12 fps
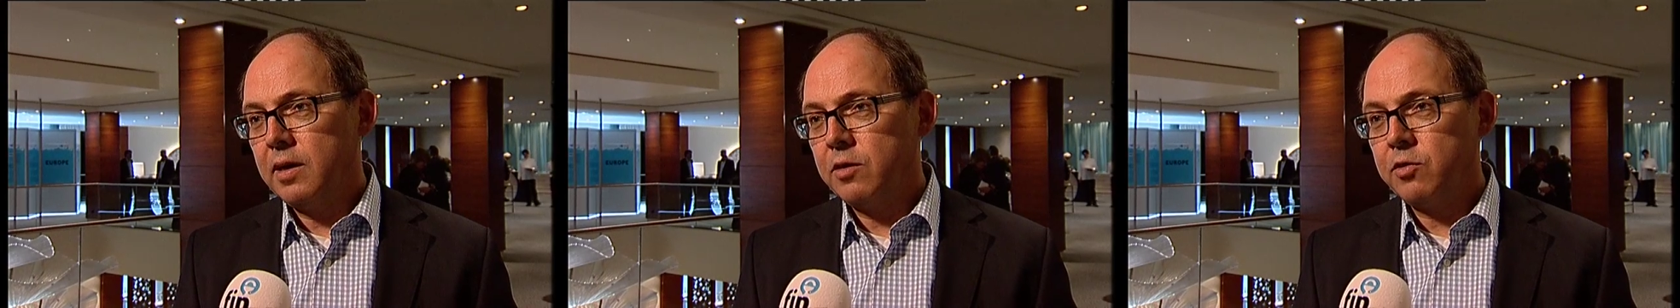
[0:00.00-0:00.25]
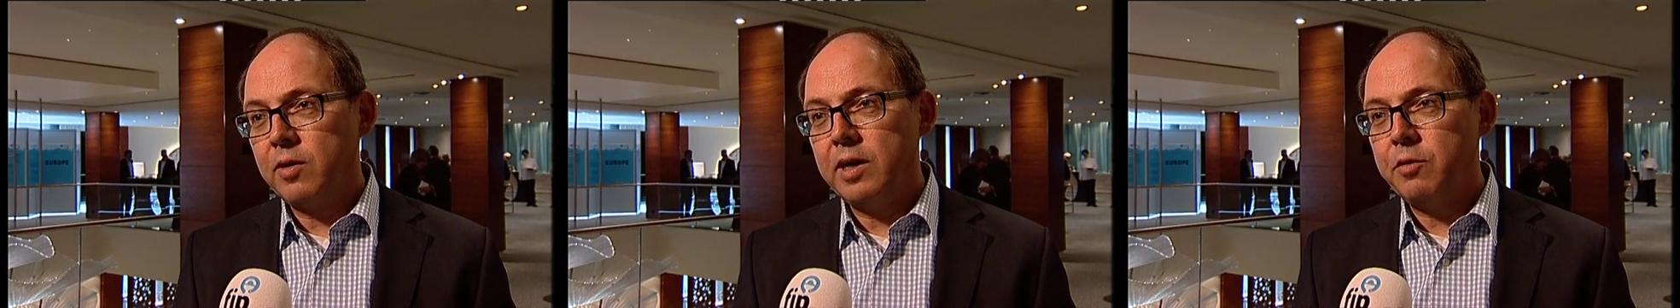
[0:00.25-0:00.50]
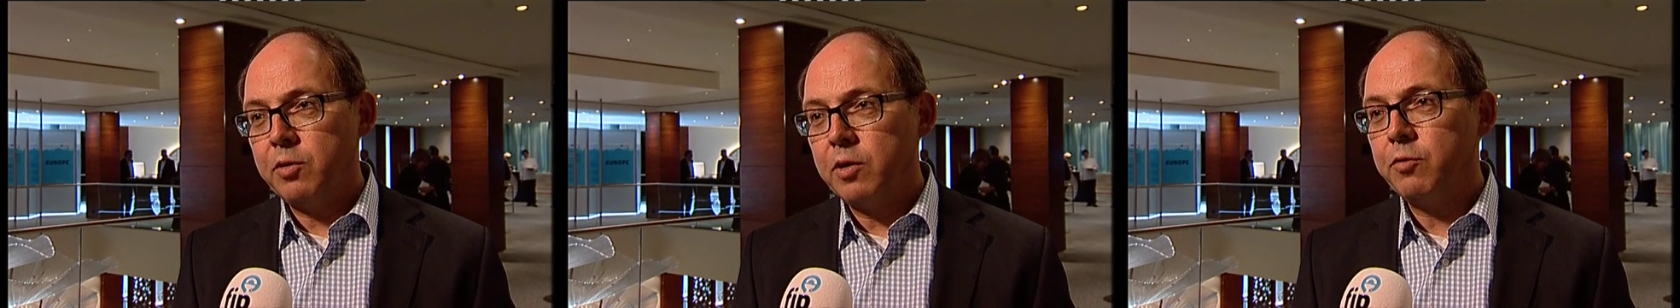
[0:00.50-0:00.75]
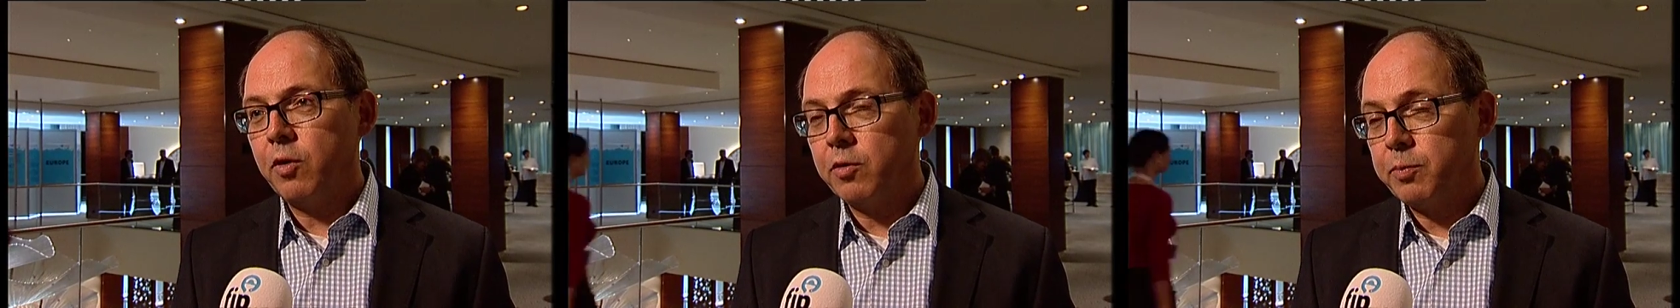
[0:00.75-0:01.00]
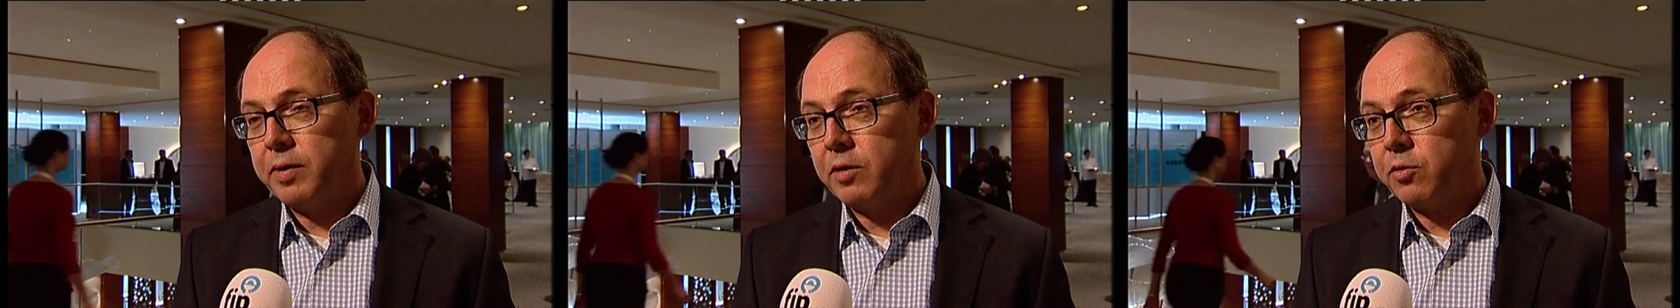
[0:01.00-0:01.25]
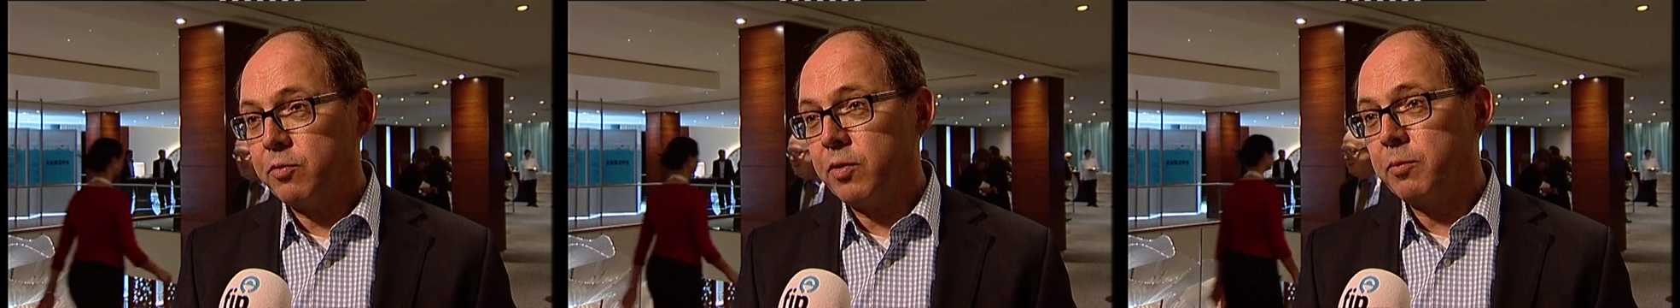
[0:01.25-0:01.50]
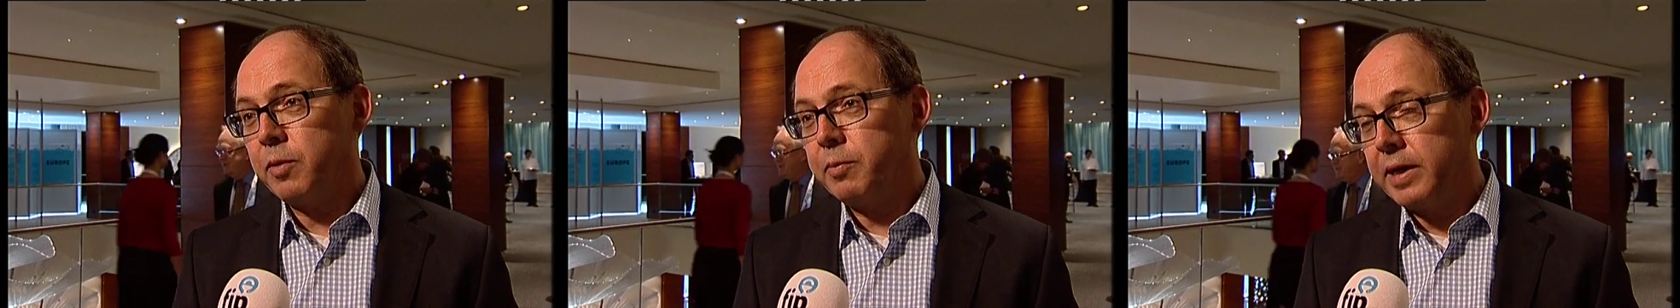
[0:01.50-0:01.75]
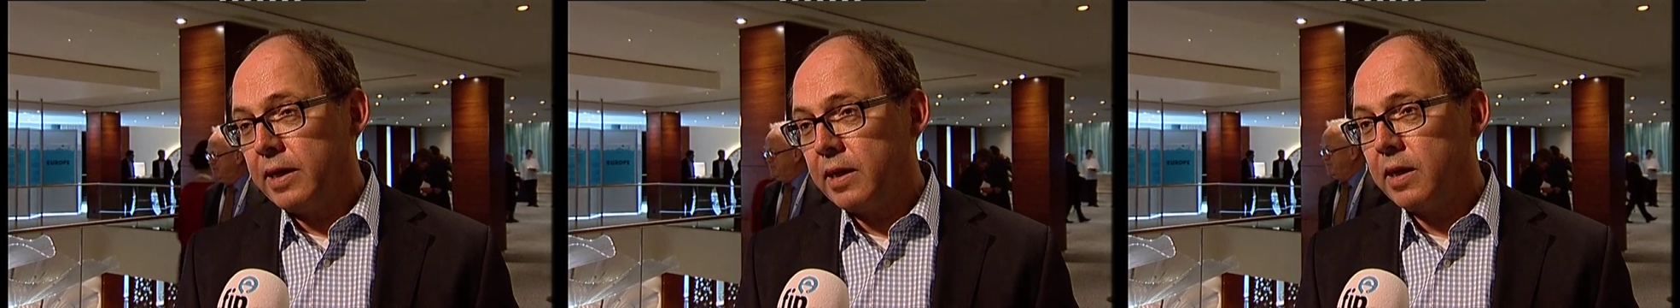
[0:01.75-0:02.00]
So if you involve the patient from the
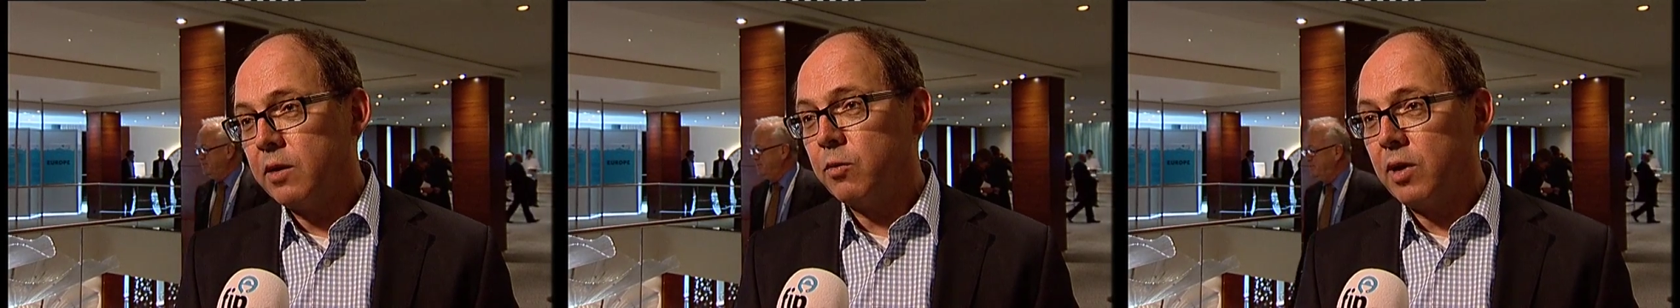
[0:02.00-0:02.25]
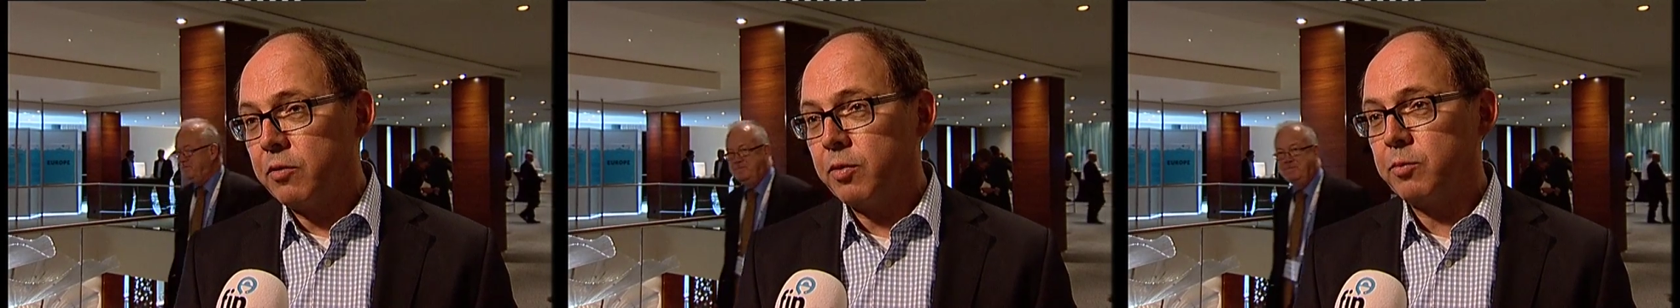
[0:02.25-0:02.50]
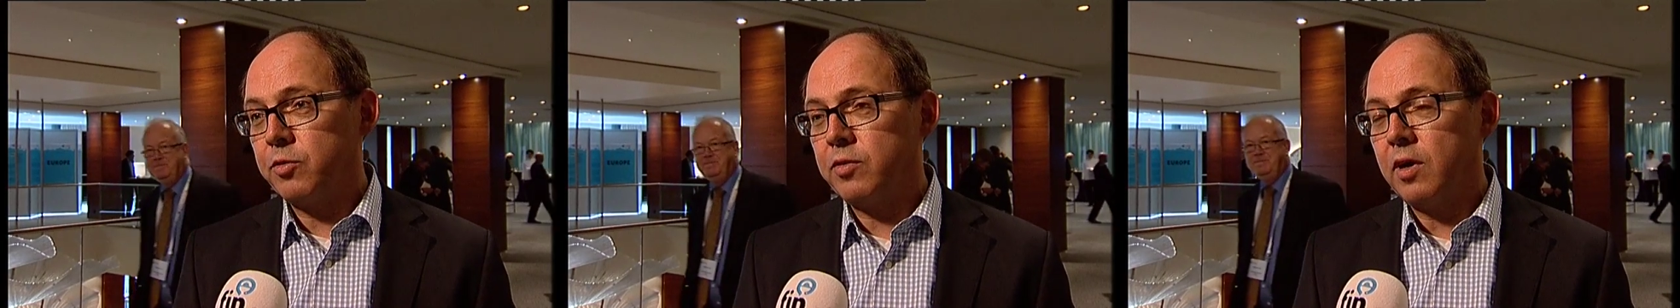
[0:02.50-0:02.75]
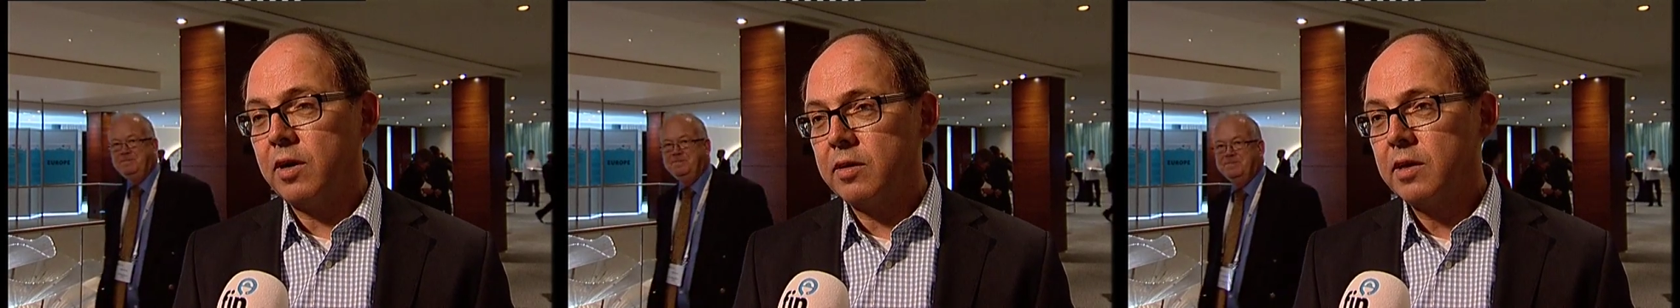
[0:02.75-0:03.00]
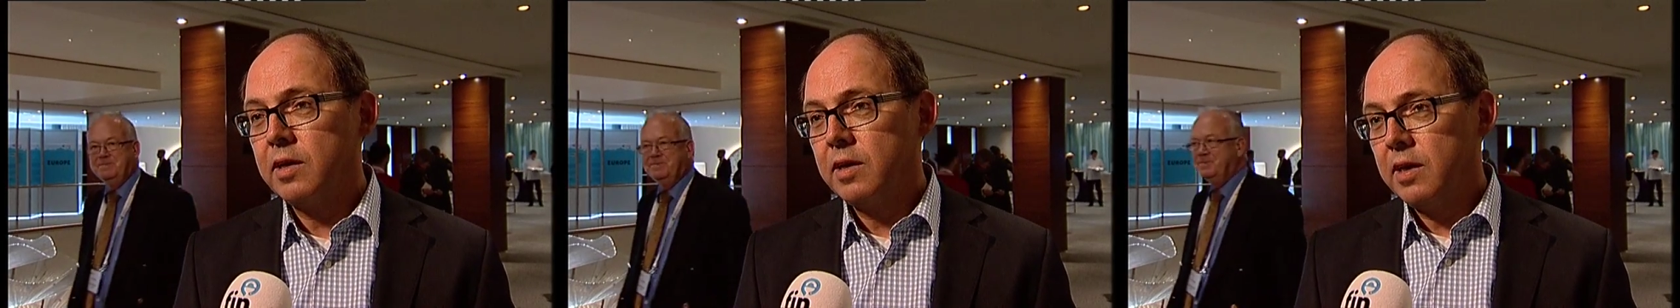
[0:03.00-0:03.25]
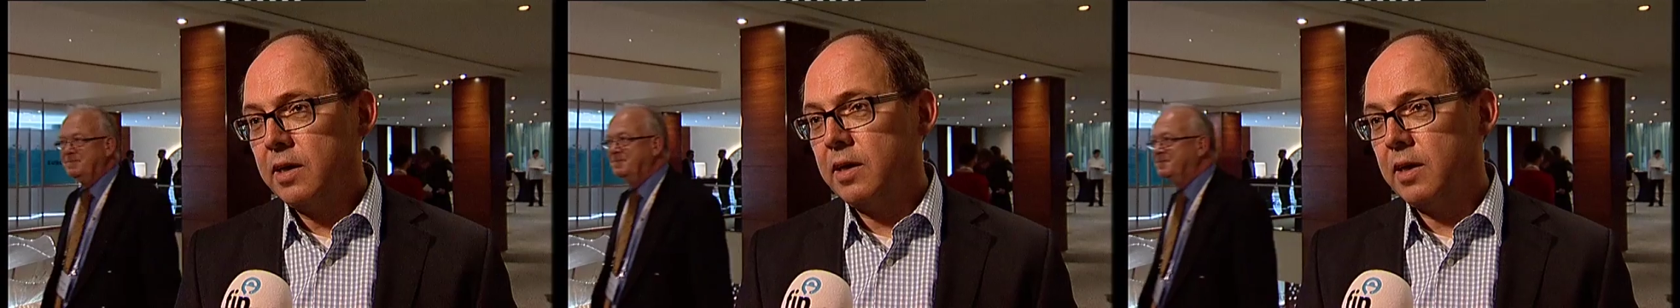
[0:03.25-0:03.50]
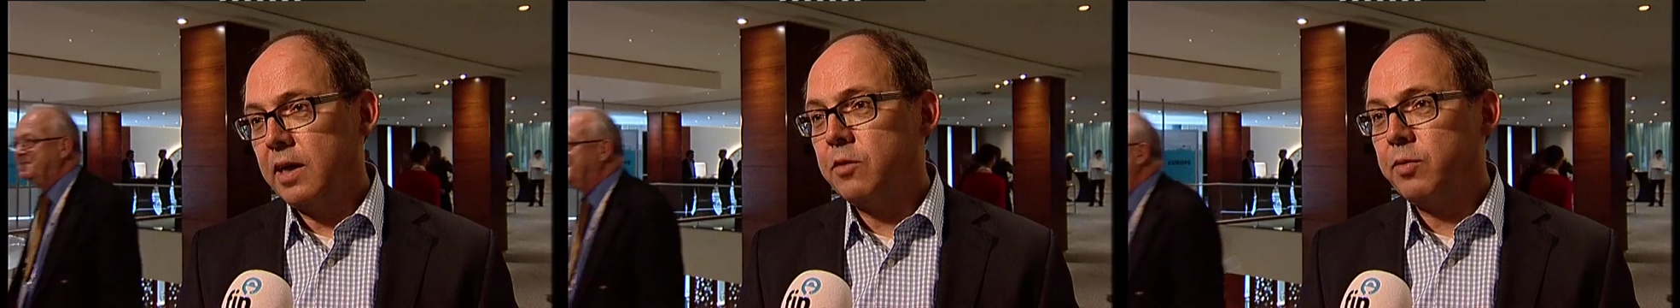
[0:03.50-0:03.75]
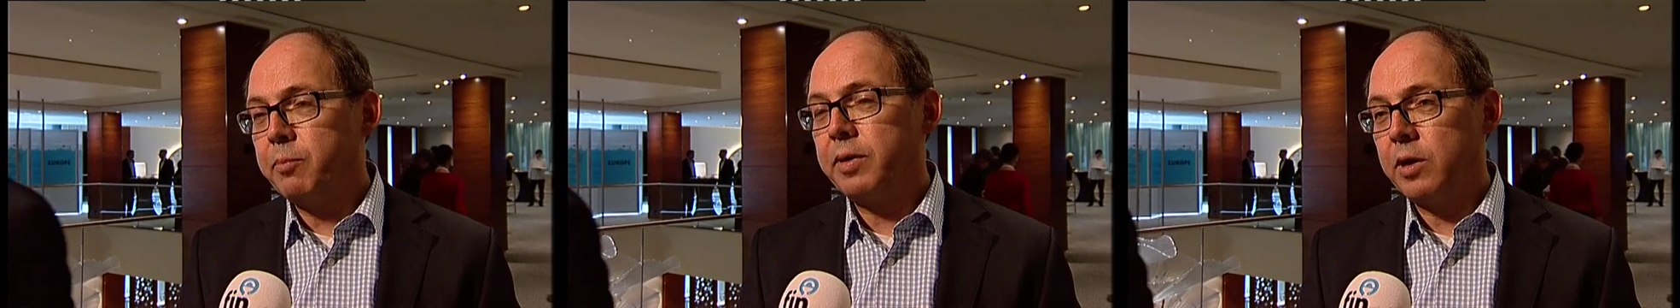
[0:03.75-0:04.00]
beginning and right from the start,
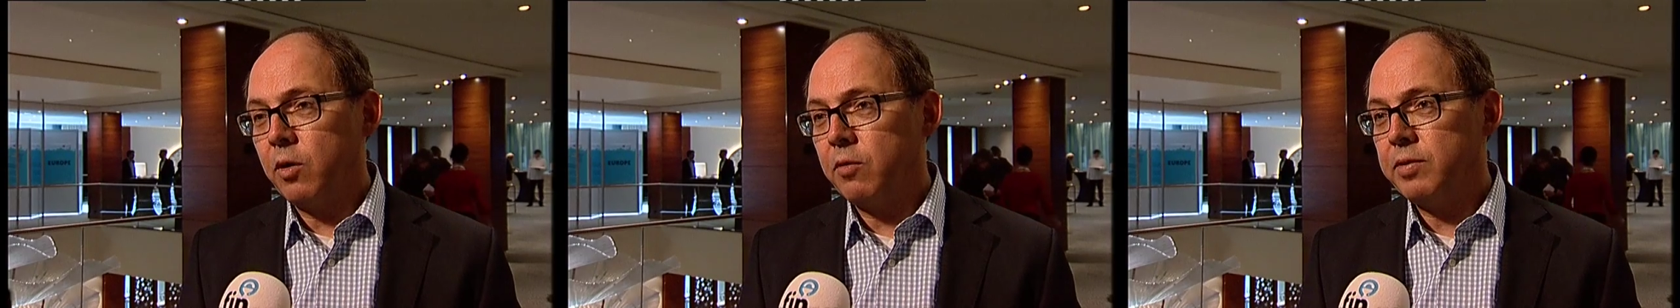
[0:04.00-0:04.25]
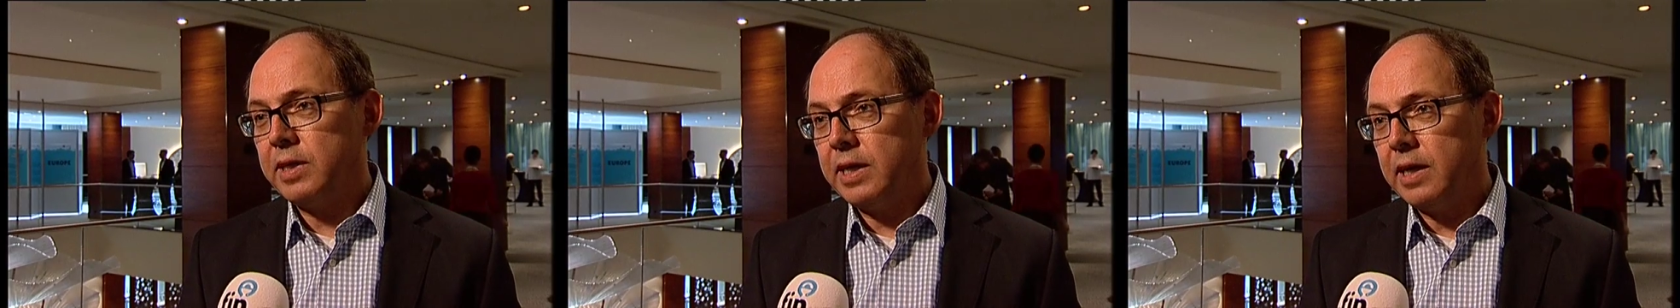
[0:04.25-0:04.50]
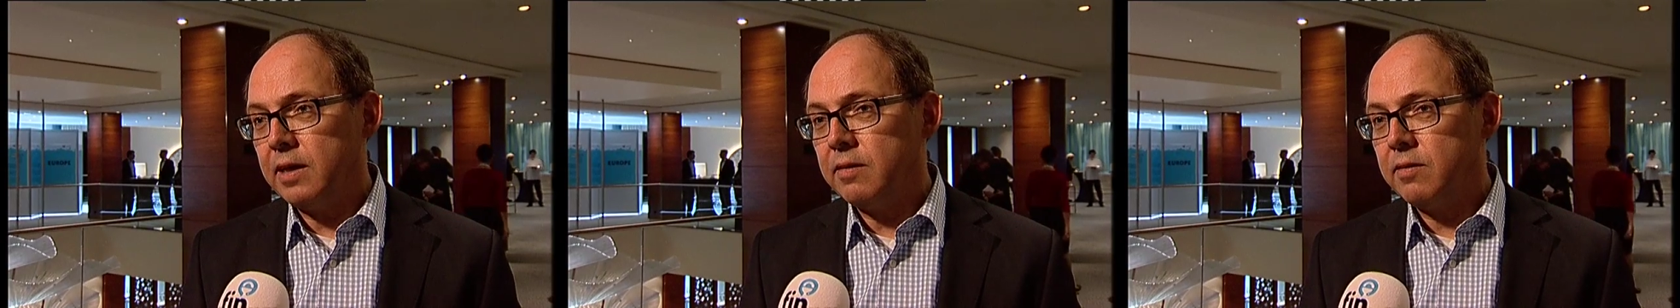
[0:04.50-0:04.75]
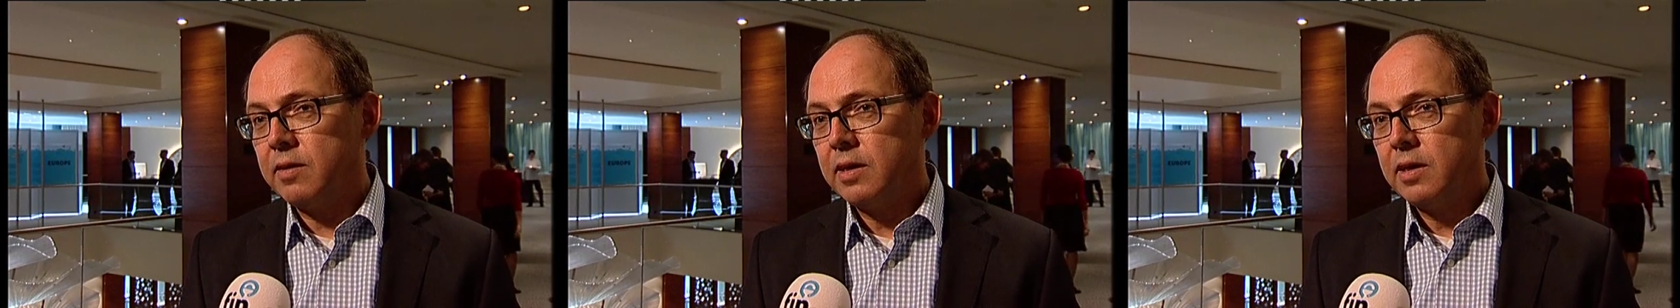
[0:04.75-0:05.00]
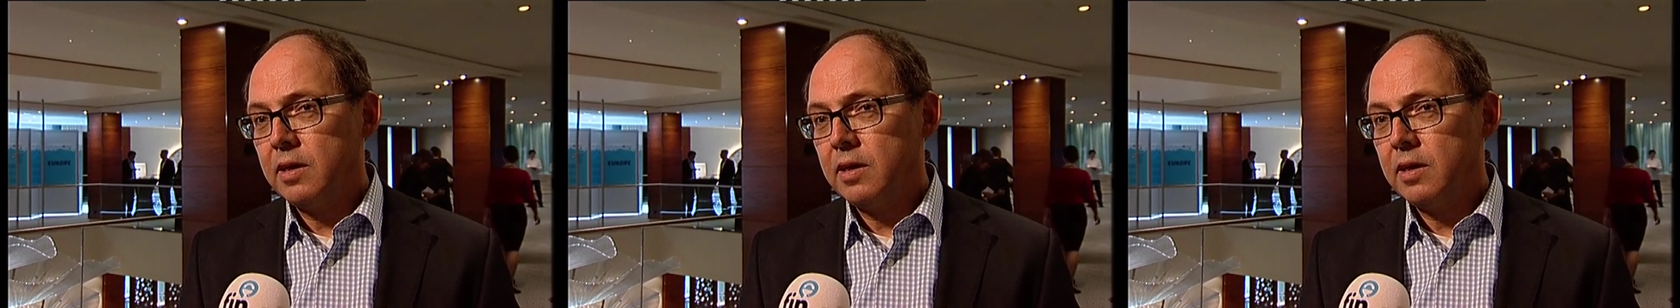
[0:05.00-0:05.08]
it will pay off in the end.